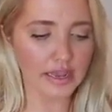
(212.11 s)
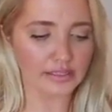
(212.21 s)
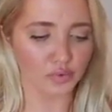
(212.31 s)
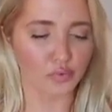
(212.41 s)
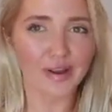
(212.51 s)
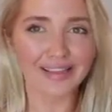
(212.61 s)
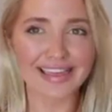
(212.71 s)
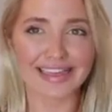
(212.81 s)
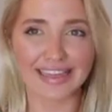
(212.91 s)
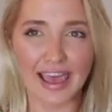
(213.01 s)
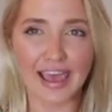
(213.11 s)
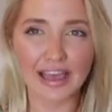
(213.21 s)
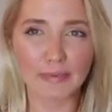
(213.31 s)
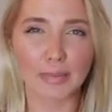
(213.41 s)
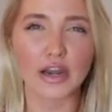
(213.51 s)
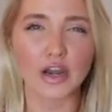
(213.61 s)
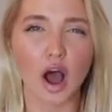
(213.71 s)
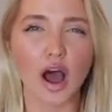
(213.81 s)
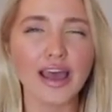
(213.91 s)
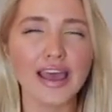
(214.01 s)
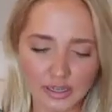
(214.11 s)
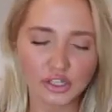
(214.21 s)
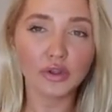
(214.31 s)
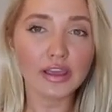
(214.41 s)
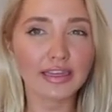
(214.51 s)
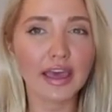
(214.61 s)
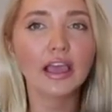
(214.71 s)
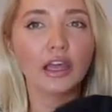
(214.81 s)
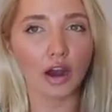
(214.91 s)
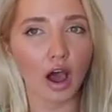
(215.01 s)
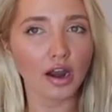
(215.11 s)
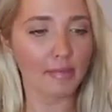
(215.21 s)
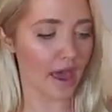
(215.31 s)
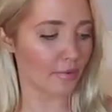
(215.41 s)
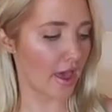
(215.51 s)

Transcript: It's really thick, but not, it's really thick, not in a bad